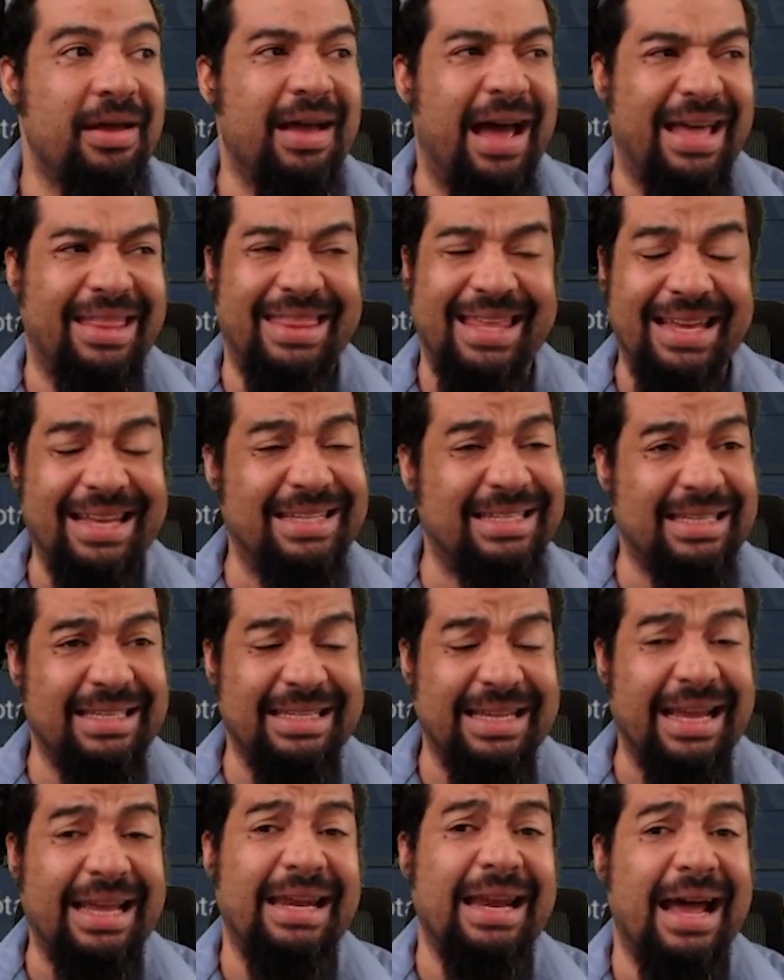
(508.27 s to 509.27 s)
I think it's the
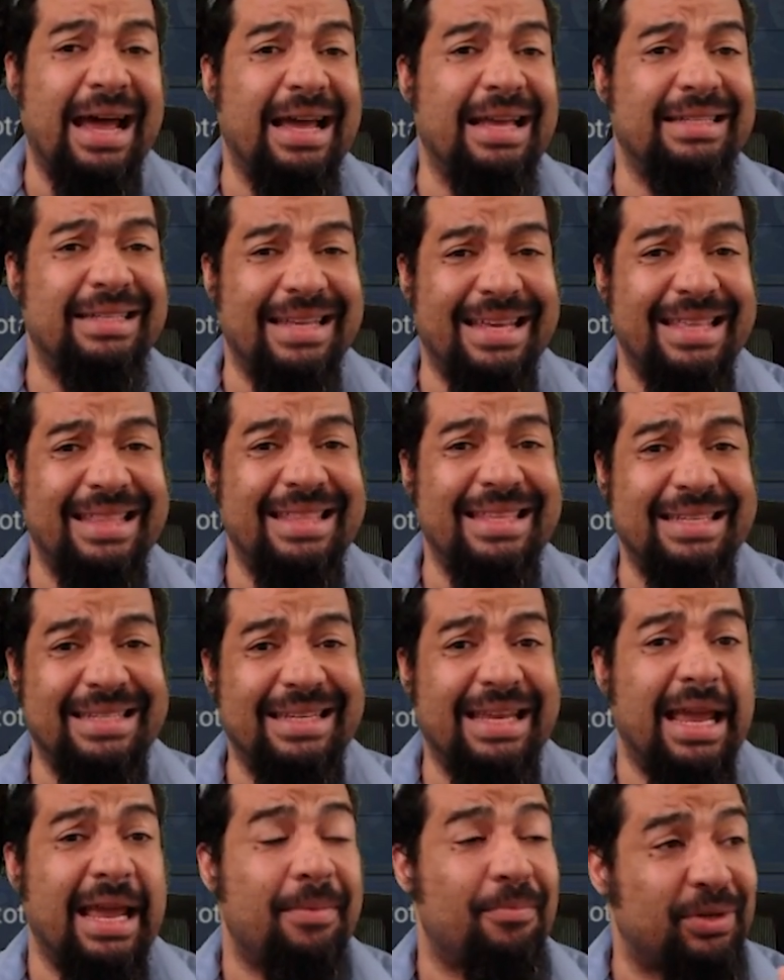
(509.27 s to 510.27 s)
second highest in this
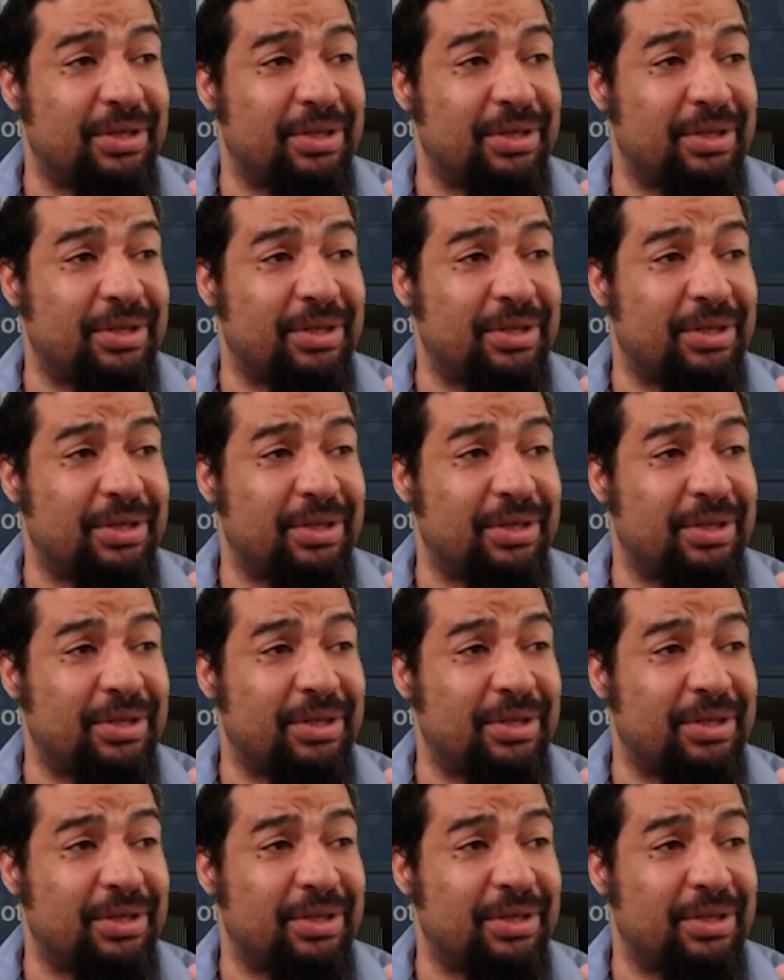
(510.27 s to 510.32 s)
game,